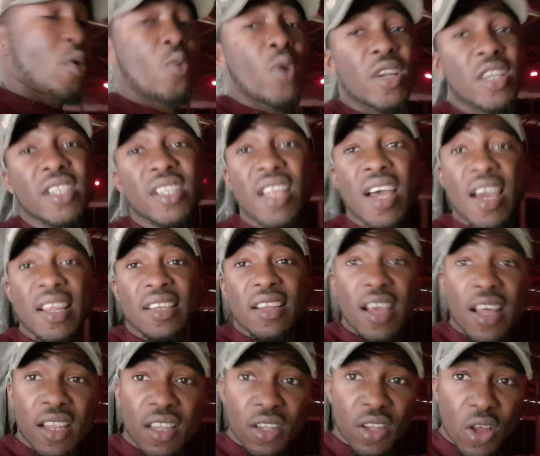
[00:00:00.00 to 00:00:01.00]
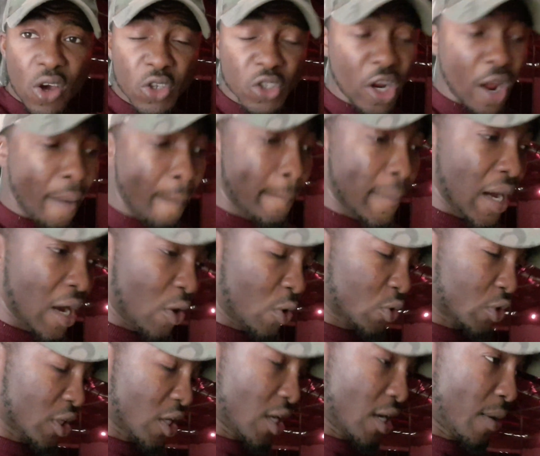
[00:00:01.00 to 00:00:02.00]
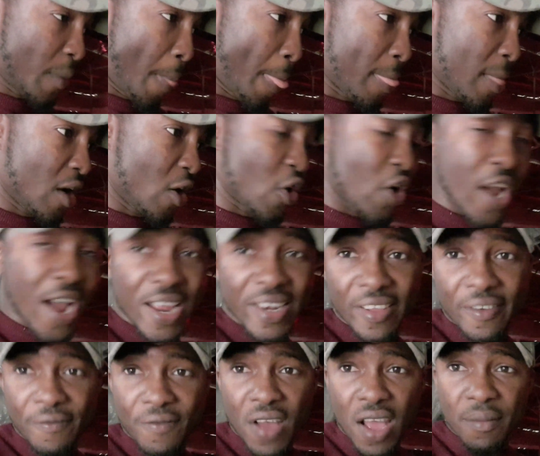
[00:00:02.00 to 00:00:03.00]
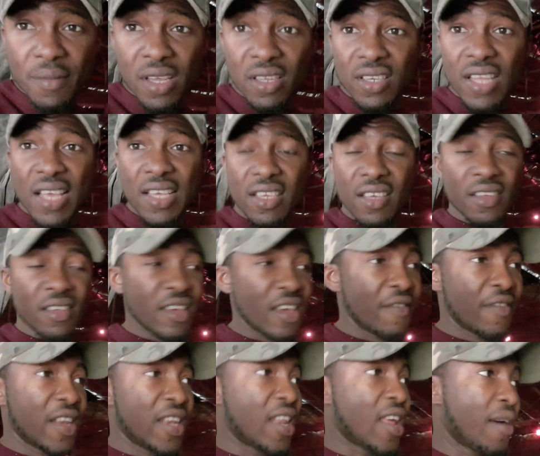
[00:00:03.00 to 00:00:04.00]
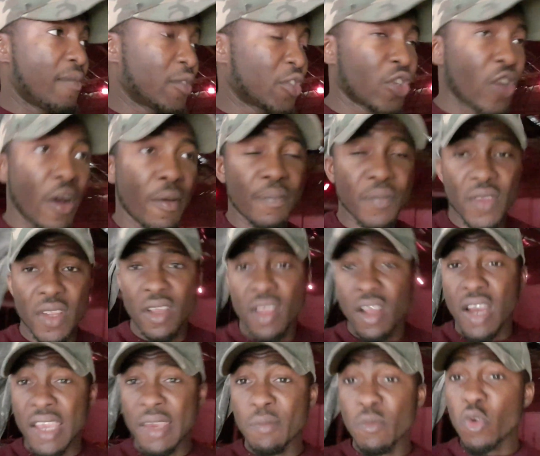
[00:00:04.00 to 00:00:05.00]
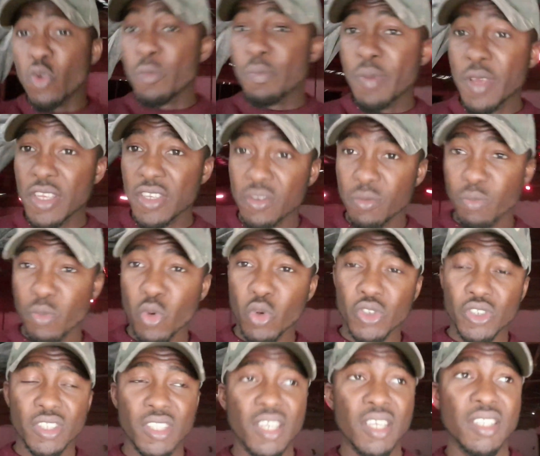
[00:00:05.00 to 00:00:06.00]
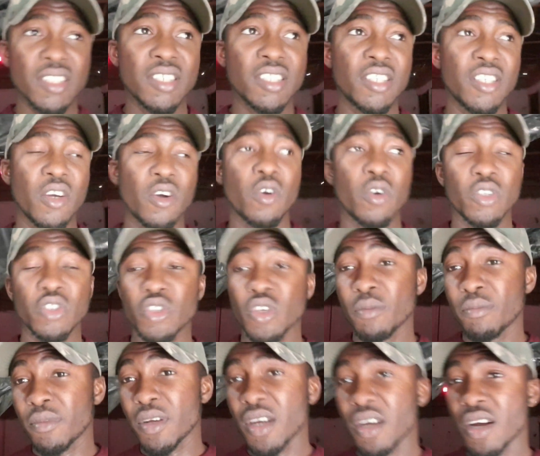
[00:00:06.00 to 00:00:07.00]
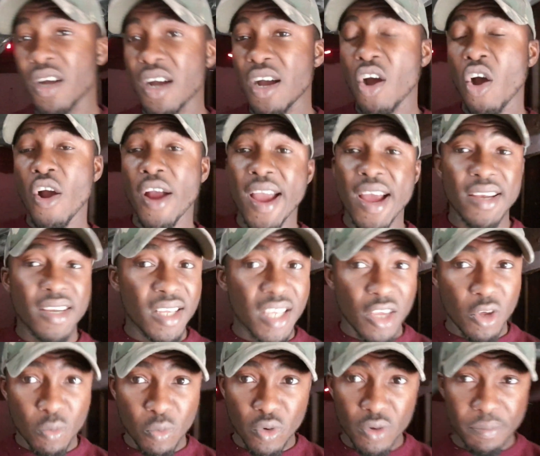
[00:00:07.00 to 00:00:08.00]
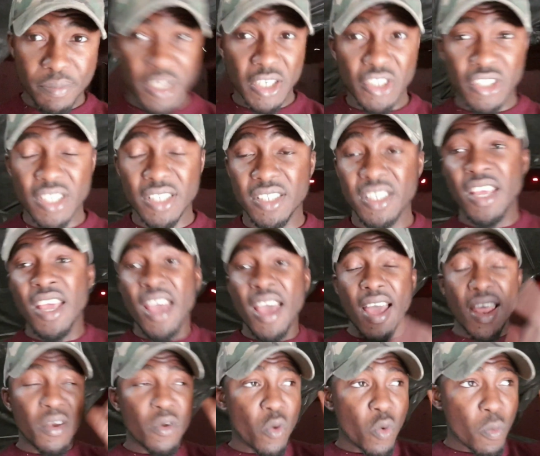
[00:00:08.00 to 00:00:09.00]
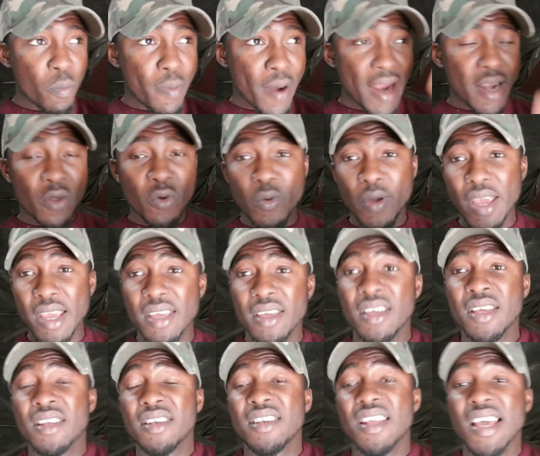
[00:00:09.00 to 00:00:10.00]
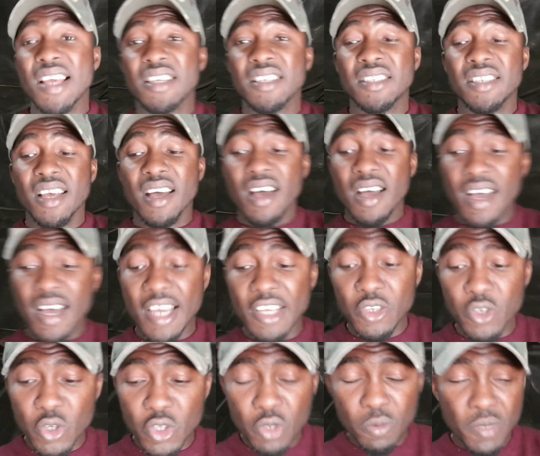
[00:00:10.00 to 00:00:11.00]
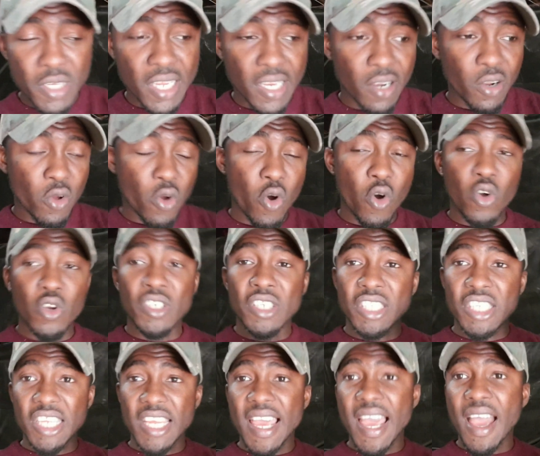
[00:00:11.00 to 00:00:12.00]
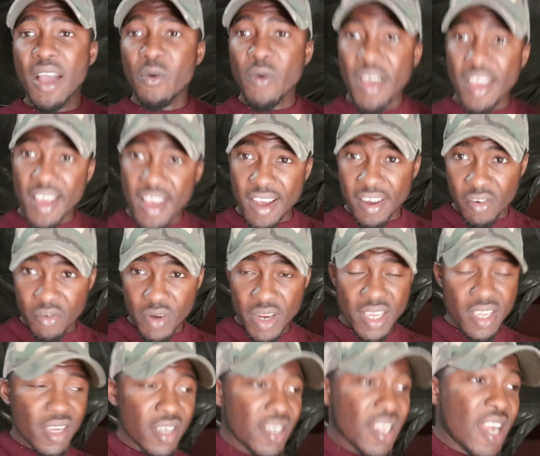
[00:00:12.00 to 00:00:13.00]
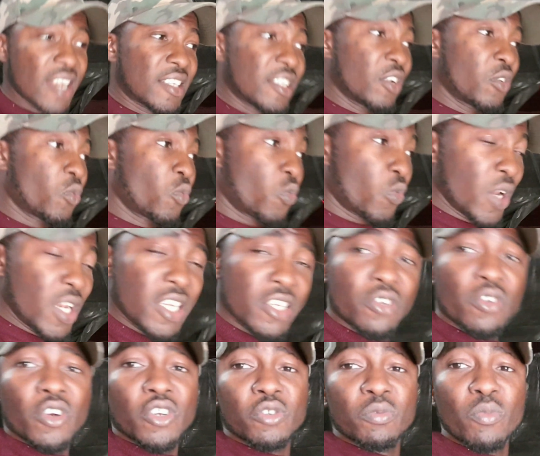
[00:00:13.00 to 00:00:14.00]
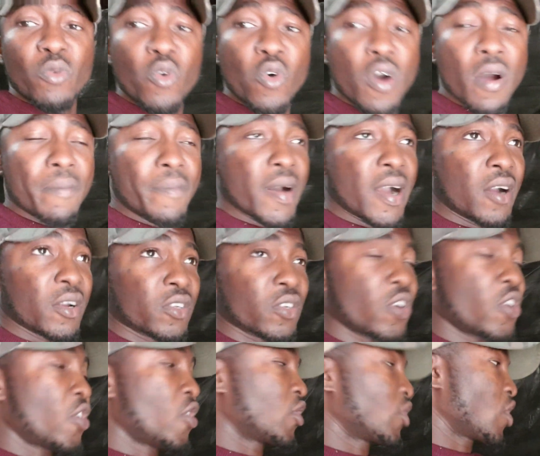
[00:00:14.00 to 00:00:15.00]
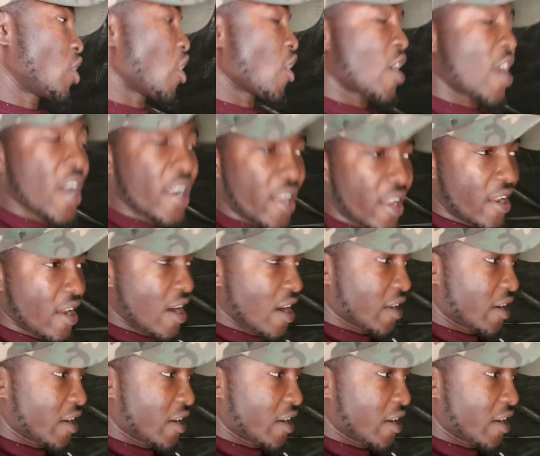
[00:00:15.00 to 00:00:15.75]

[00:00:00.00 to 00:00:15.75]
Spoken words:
want to learn a lot about organic farming, like giving them some boosters, you know, some organic immune boosters. And by the way, there is a YouTube channel called DIY Agric that really talks more about on organic